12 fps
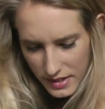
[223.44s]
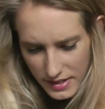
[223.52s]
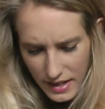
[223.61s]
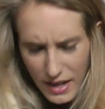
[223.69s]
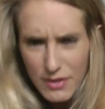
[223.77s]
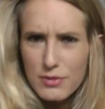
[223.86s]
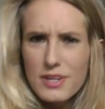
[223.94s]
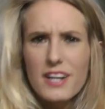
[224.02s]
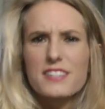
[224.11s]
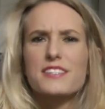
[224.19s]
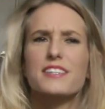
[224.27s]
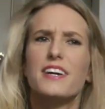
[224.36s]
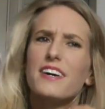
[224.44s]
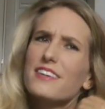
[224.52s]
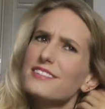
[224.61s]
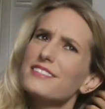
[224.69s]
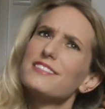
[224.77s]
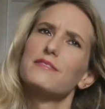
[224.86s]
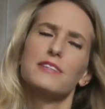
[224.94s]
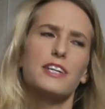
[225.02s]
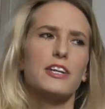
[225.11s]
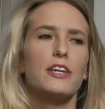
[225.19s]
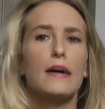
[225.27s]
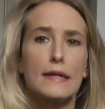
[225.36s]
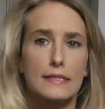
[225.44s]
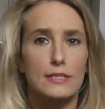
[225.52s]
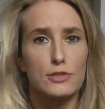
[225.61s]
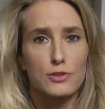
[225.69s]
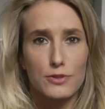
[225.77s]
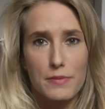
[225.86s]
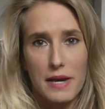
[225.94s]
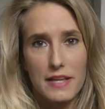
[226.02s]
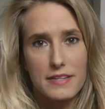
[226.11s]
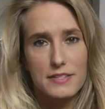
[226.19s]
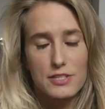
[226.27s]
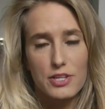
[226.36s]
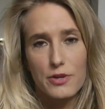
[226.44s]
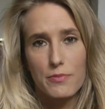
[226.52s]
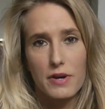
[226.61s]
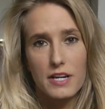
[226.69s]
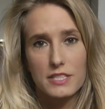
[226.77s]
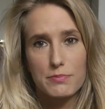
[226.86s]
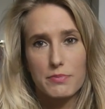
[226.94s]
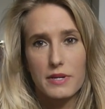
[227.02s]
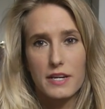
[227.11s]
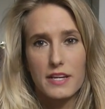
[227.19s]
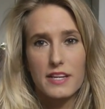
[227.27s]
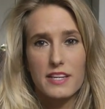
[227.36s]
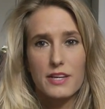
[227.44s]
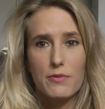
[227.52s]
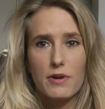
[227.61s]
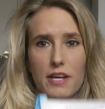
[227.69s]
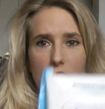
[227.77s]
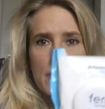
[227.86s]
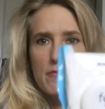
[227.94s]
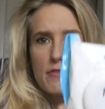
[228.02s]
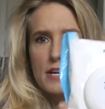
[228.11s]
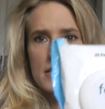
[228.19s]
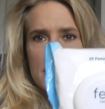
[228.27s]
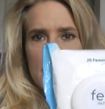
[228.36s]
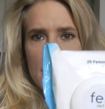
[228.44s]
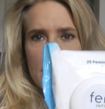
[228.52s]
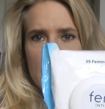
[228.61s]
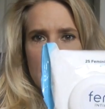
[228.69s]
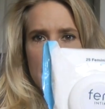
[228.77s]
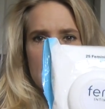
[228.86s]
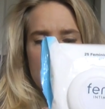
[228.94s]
Now, us girls, we don't like to talk about this too much, but you want to keep fresh down there.